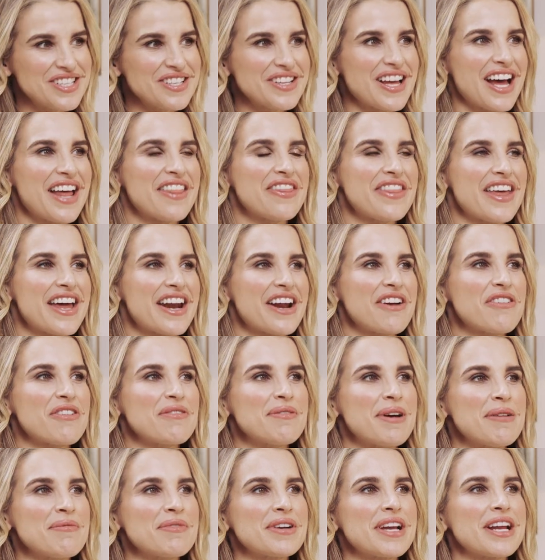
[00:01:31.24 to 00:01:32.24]
to do that. And then I
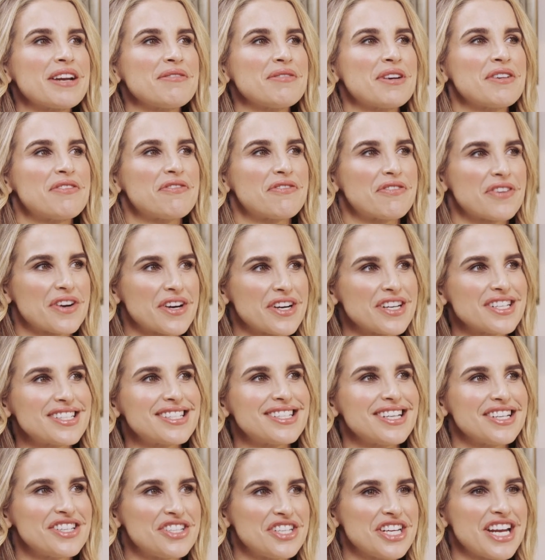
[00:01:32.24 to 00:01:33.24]
remember getting my
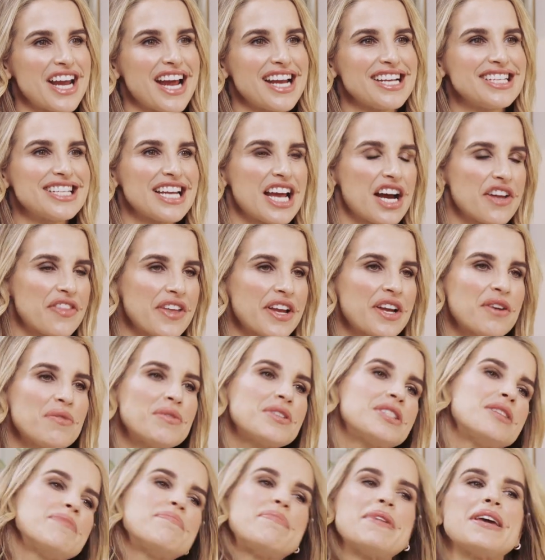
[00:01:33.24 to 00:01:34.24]
first GHD. I think it
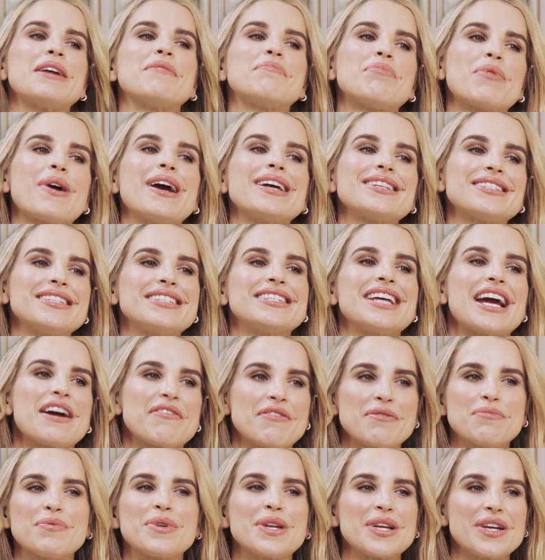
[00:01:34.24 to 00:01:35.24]
was the big present
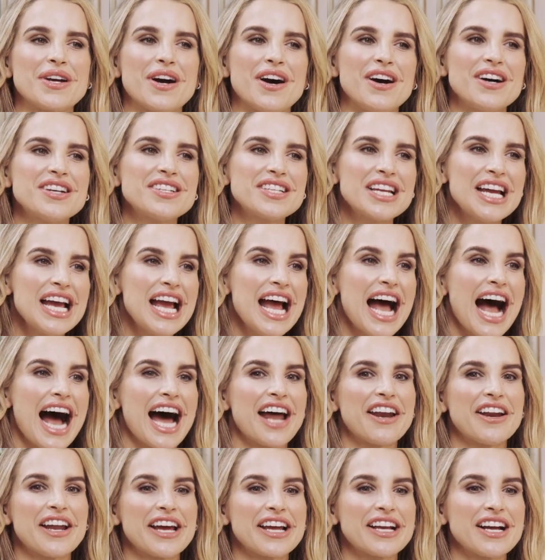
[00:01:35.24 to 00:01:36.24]
everybody got. Yeah.
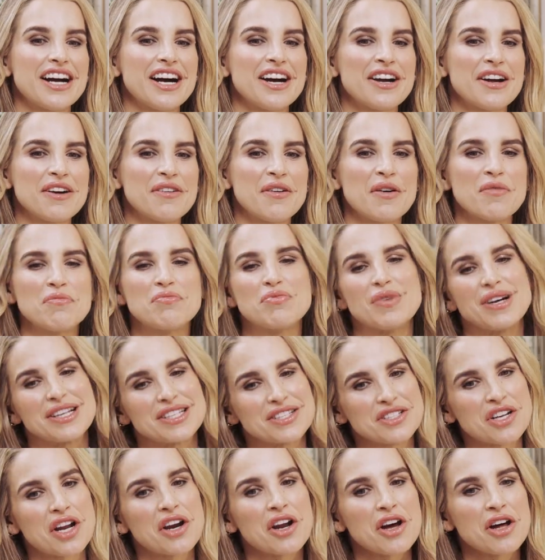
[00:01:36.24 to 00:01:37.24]
And like, I, well,
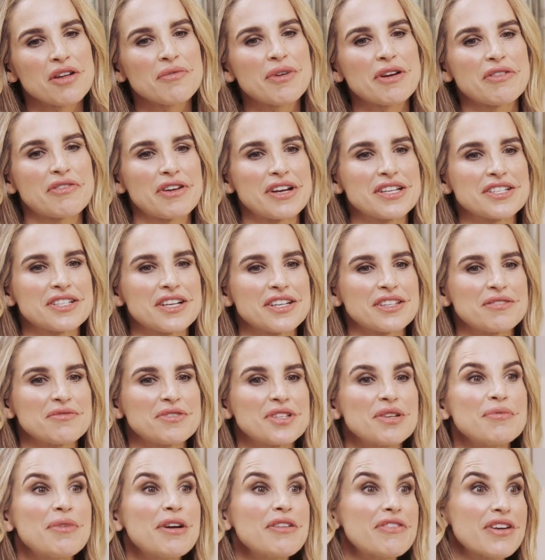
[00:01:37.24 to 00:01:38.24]
not all my friends got them.
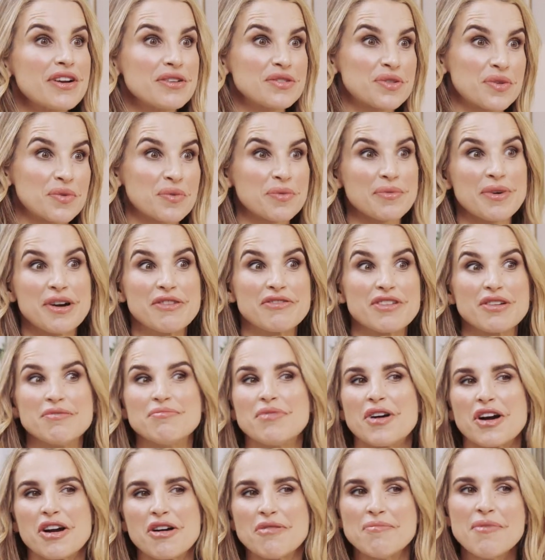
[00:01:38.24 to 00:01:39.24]
So my friends would come over and
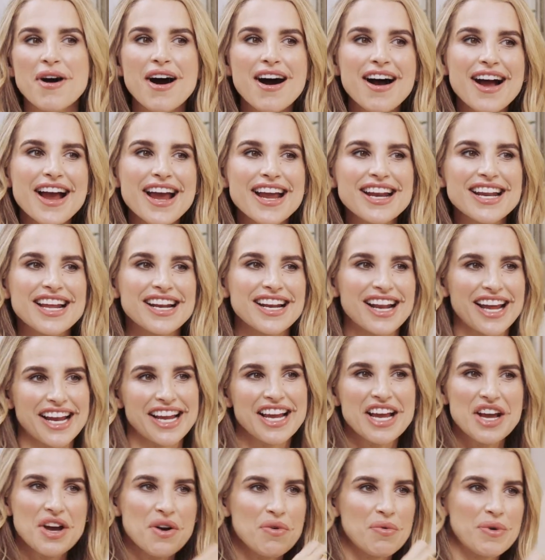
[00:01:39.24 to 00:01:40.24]
borrow mine. And
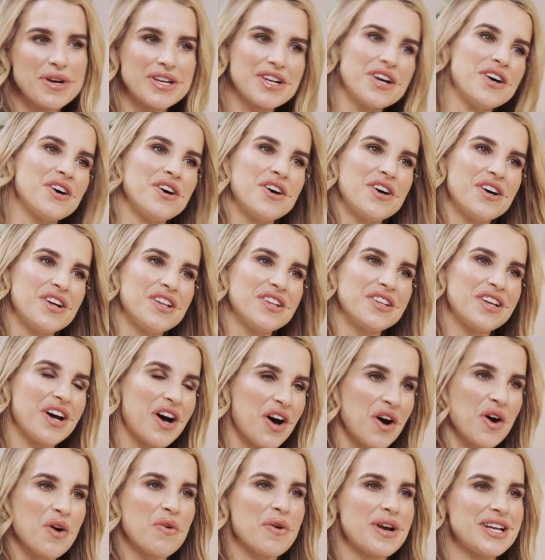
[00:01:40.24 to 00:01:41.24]
like, we'd all
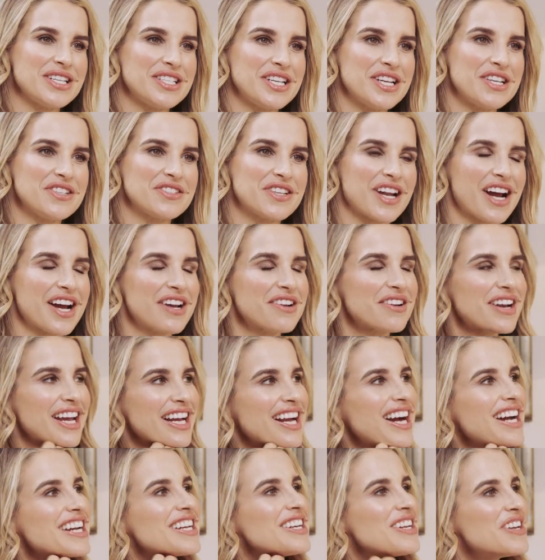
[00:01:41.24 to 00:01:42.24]
always use that. I
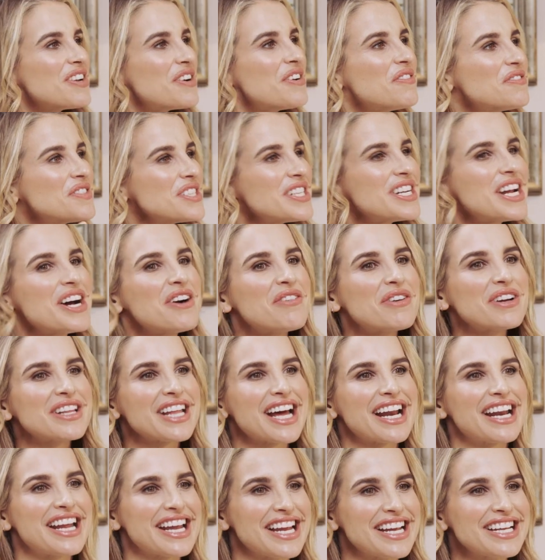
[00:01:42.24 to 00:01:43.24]
like, I'd love to know where
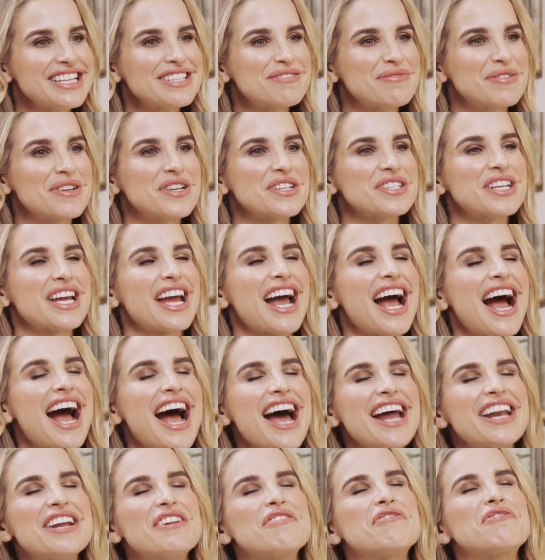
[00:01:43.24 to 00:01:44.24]
that is because I
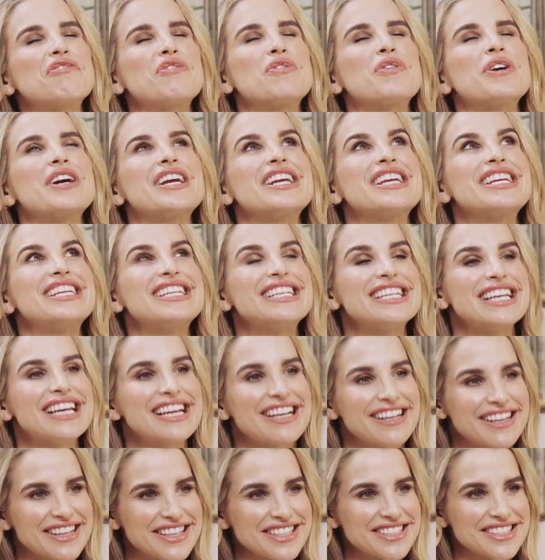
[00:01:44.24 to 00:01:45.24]
had it for
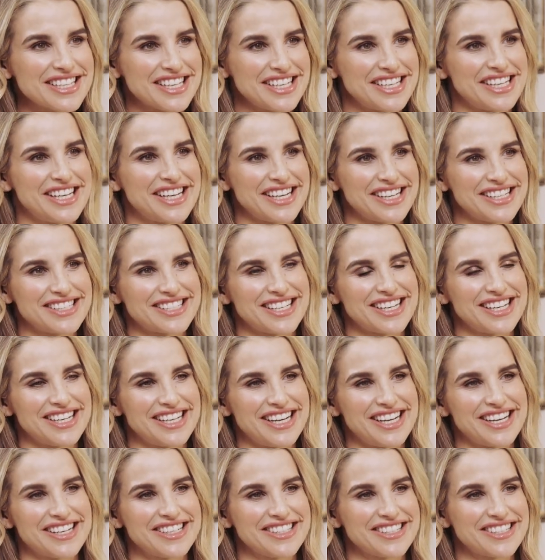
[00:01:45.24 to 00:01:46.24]
years and years and
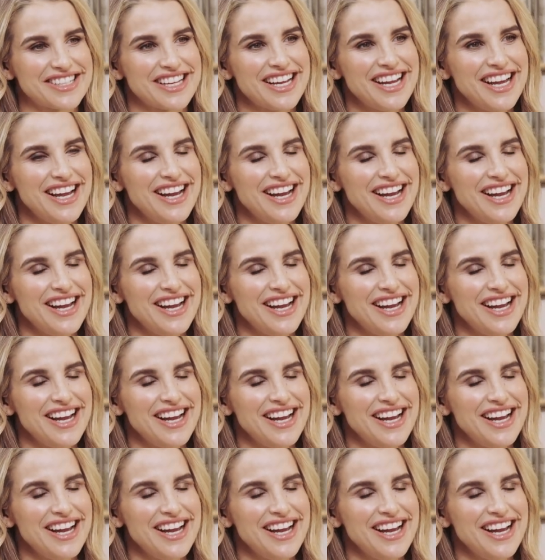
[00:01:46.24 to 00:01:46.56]
years